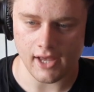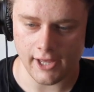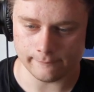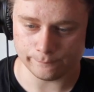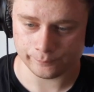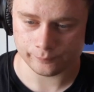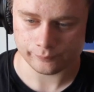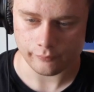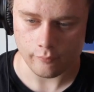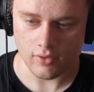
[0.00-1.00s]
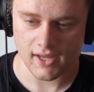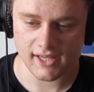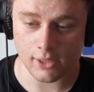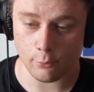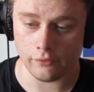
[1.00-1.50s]
Gonna
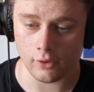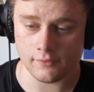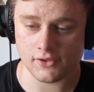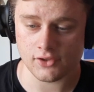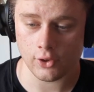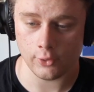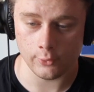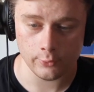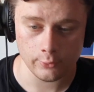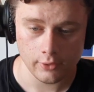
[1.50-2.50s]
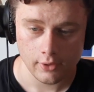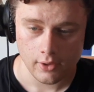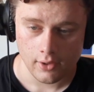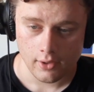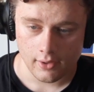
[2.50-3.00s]
move on to
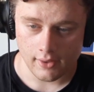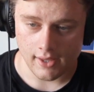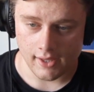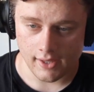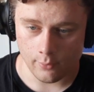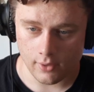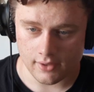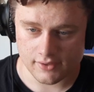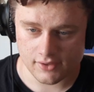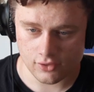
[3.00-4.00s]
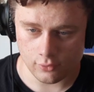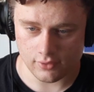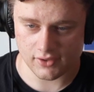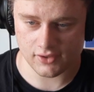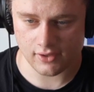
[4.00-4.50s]
let's do
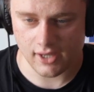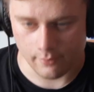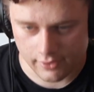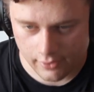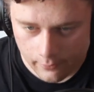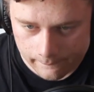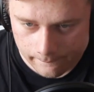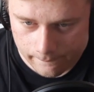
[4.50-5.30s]
this. Here we go.